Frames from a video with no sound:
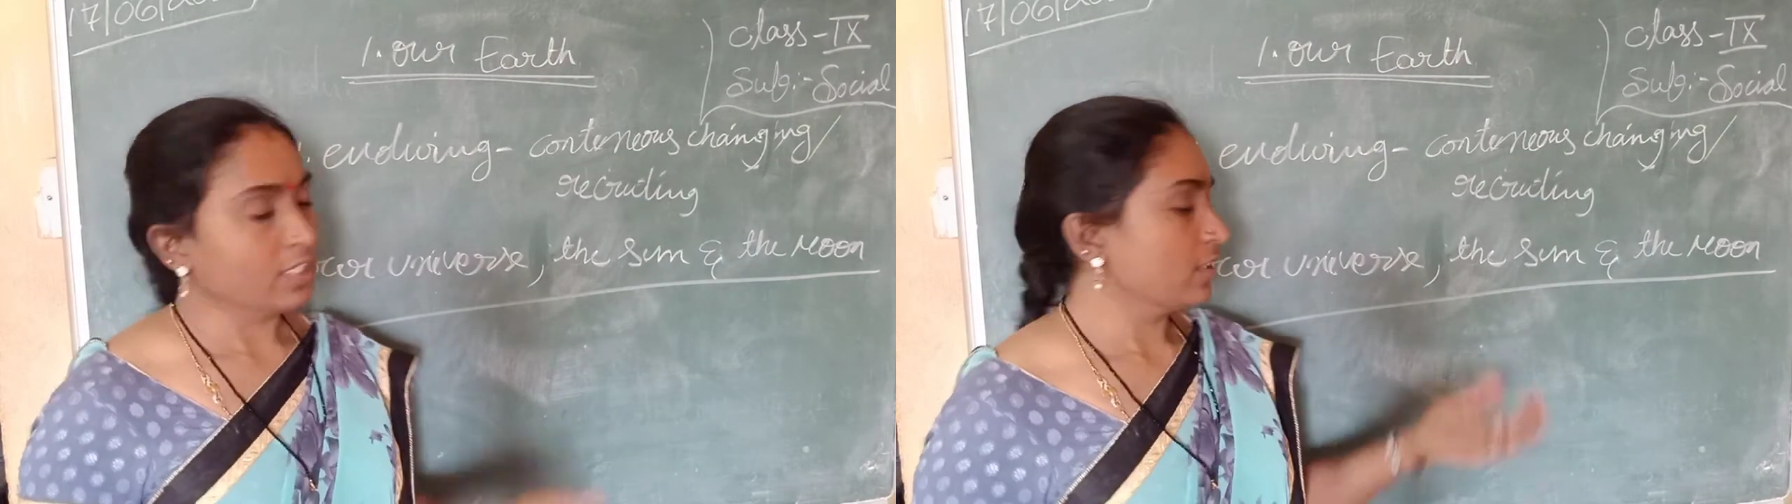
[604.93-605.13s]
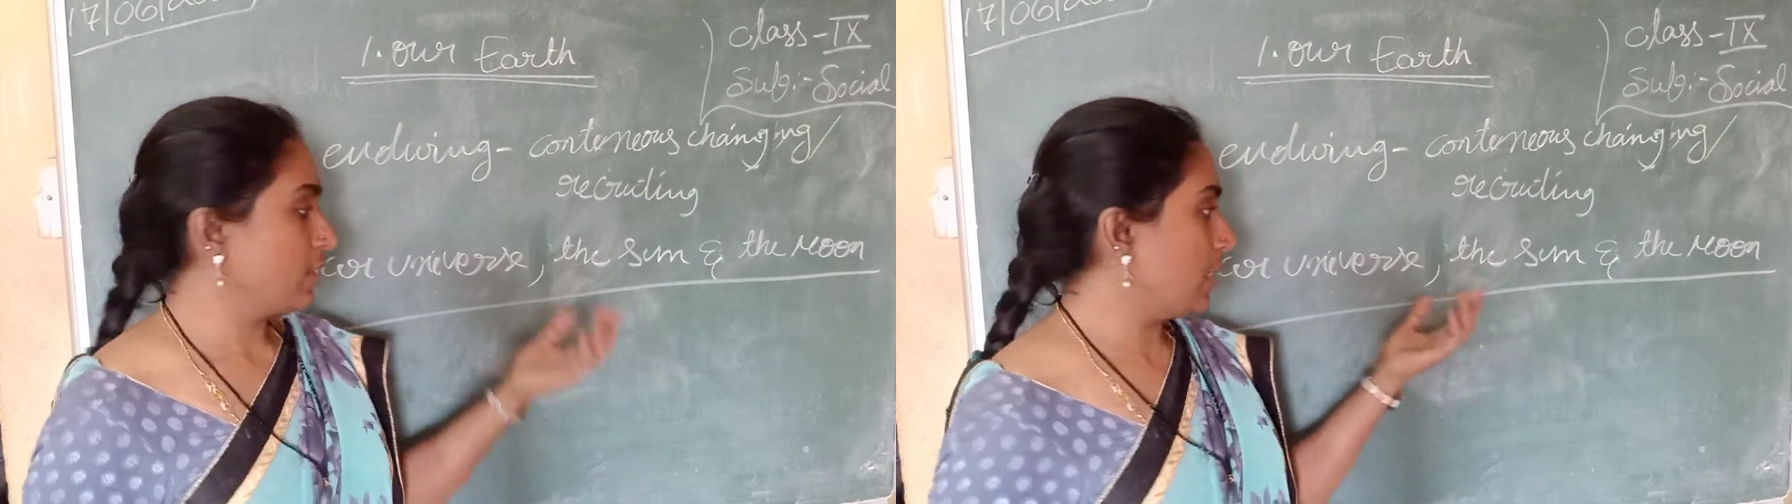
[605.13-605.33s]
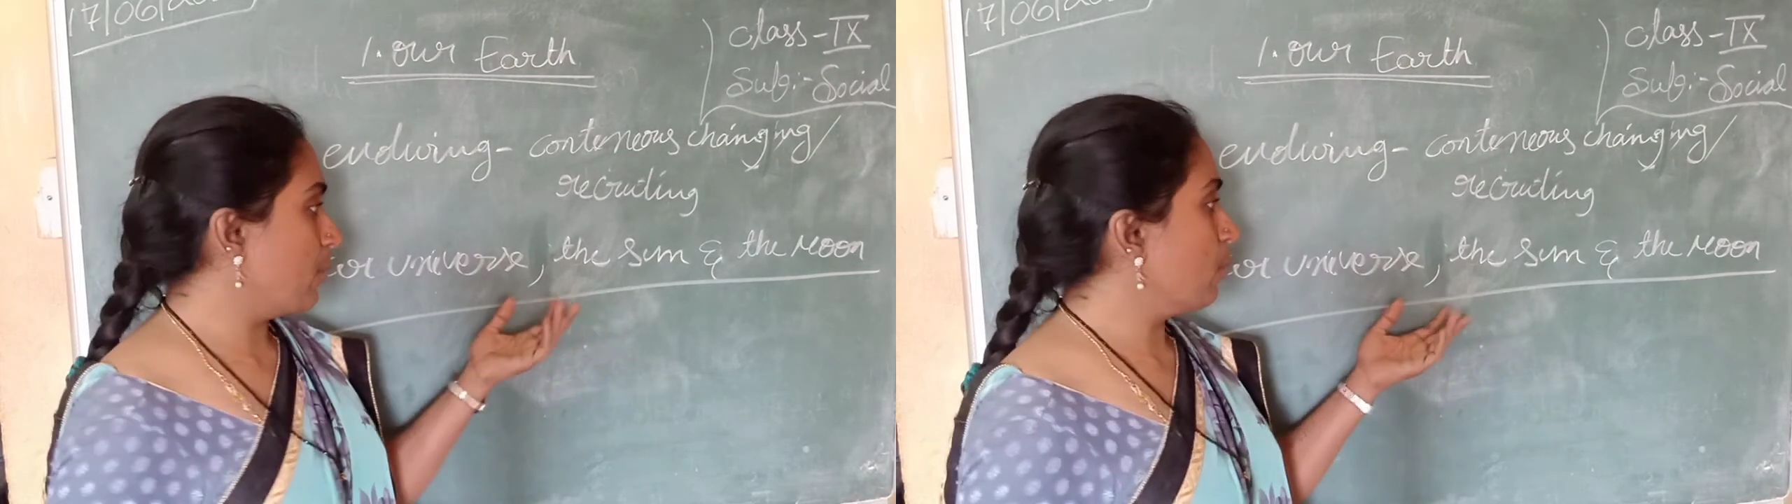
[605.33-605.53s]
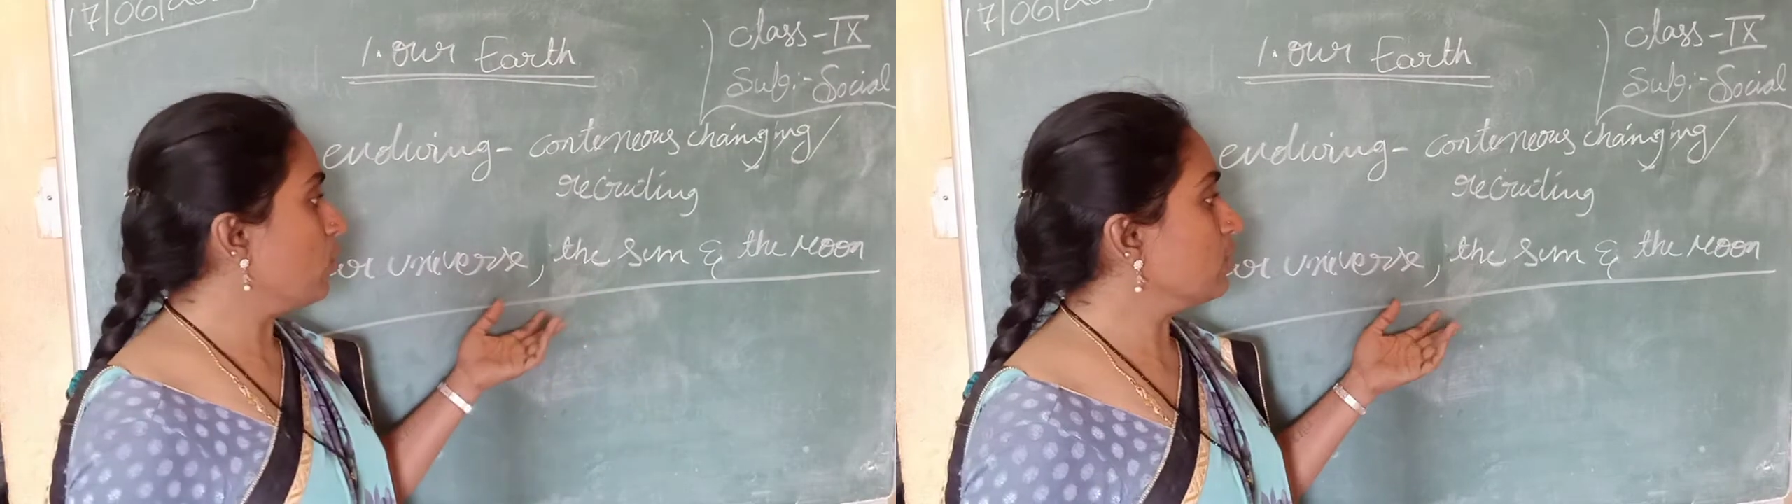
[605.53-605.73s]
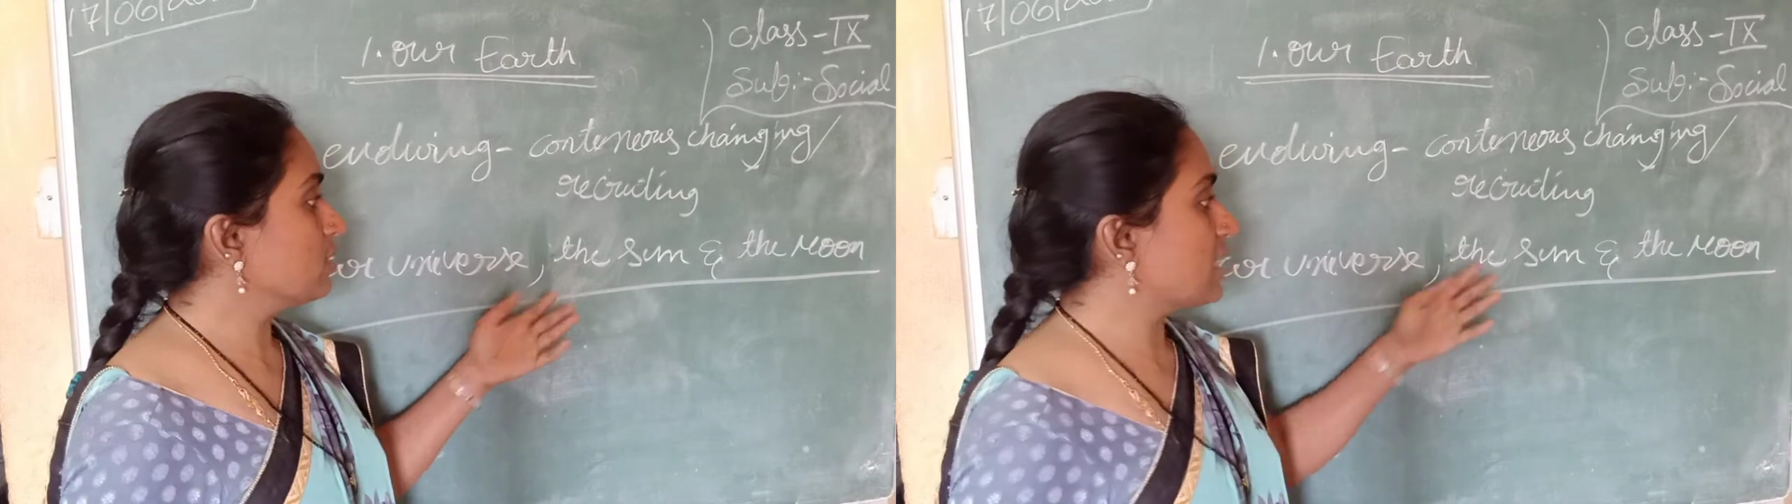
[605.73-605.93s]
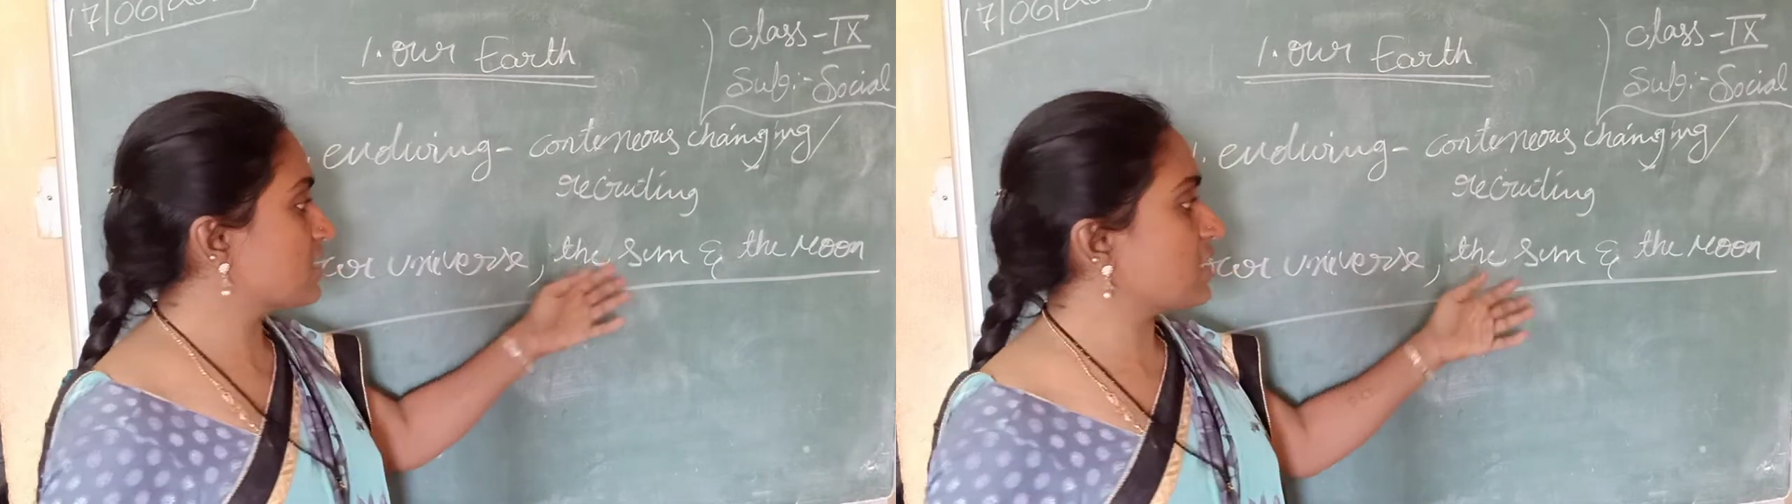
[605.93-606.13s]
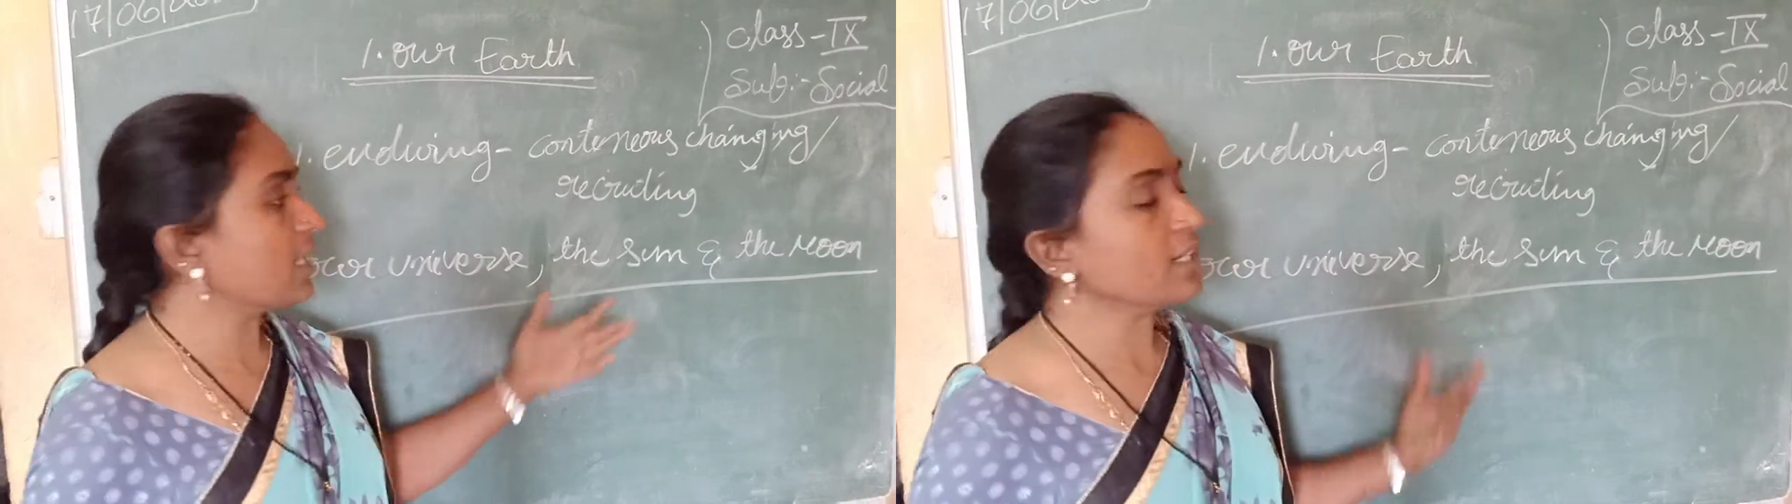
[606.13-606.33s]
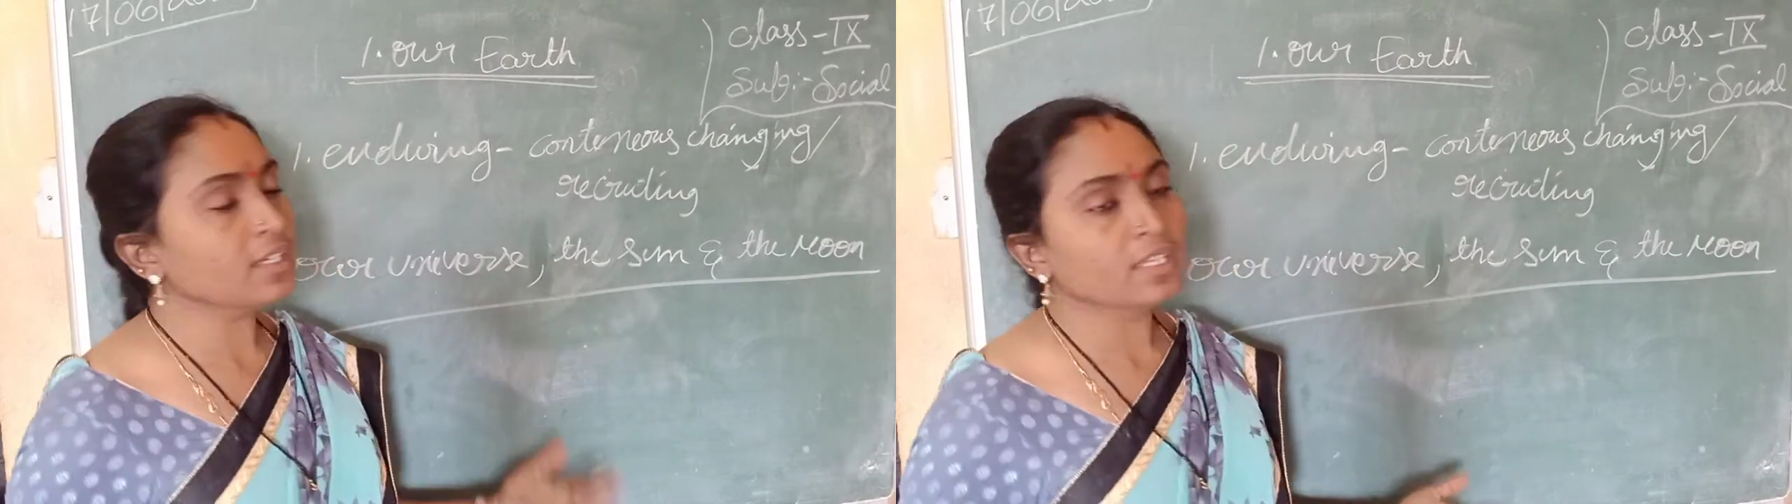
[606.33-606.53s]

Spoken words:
The sun